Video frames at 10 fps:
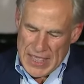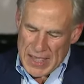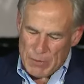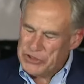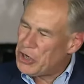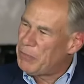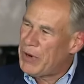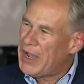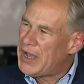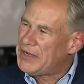And we're so
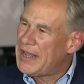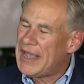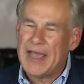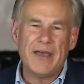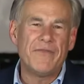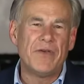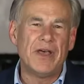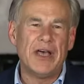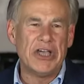proud to have a,